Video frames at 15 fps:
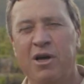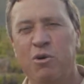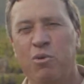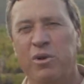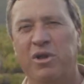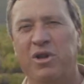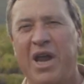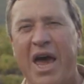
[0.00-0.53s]

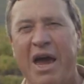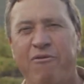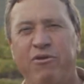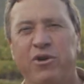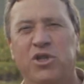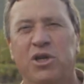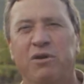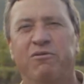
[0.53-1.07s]
with an
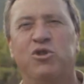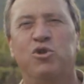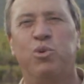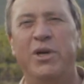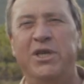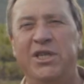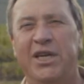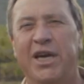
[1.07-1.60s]
average of
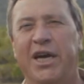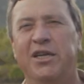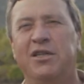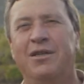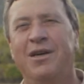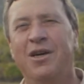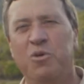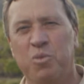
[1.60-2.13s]

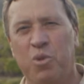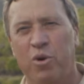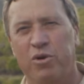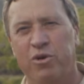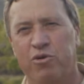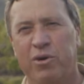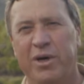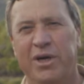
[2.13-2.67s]

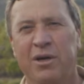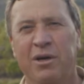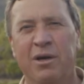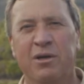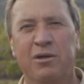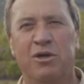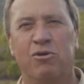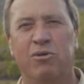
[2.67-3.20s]
28.3
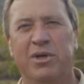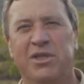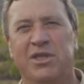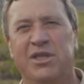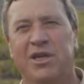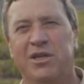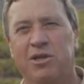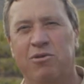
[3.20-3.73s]
degrees
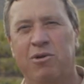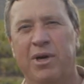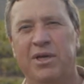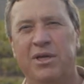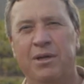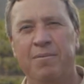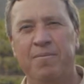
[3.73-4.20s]
centigrade.